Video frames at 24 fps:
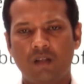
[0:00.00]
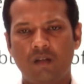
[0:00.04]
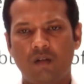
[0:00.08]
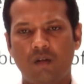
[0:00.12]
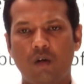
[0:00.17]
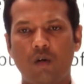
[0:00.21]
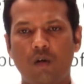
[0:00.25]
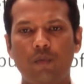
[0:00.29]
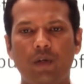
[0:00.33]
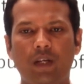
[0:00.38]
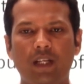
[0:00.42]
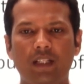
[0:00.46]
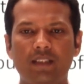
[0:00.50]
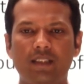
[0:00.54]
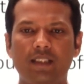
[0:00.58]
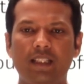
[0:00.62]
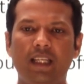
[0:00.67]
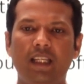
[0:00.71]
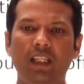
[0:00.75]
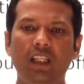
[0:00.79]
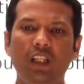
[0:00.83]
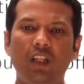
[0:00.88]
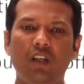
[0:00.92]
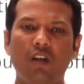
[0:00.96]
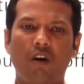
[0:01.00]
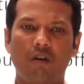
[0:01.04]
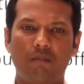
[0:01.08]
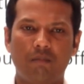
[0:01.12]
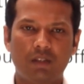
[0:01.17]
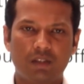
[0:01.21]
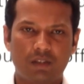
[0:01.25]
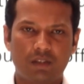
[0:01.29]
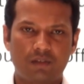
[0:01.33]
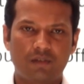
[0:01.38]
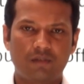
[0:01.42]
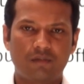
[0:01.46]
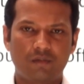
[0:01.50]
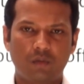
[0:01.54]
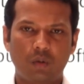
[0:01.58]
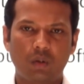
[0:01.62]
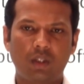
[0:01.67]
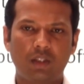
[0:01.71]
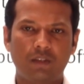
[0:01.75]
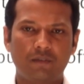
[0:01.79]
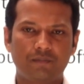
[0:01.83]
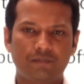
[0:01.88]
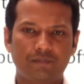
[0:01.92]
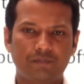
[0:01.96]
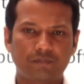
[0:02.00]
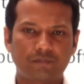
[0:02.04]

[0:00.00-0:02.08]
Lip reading: or we can say e-commerce. Okay,